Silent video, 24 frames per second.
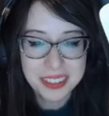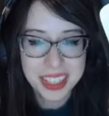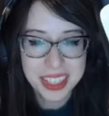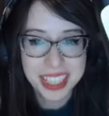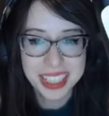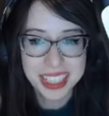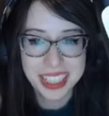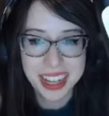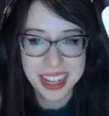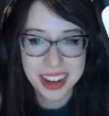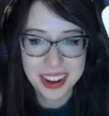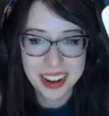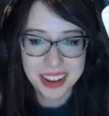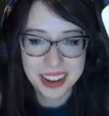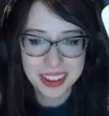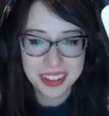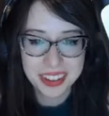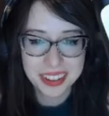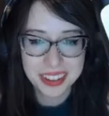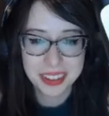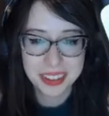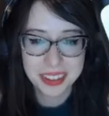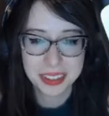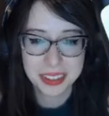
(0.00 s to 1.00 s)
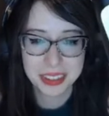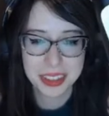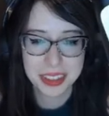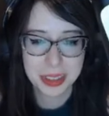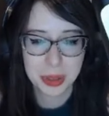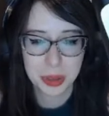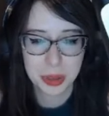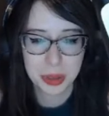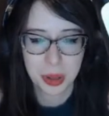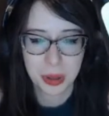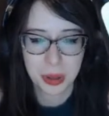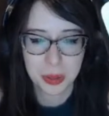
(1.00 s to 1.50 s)
Willow!
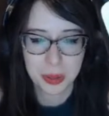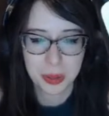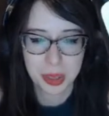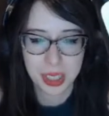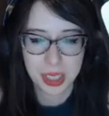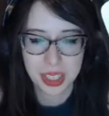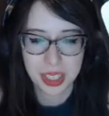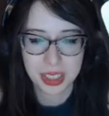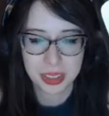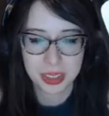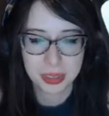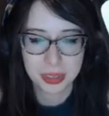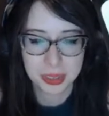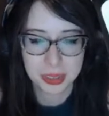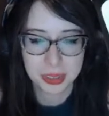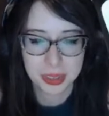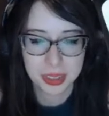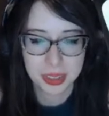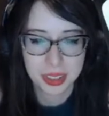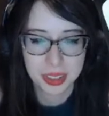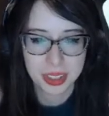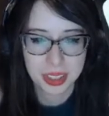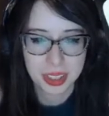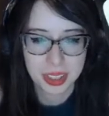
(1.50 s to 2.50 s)
It's so cute.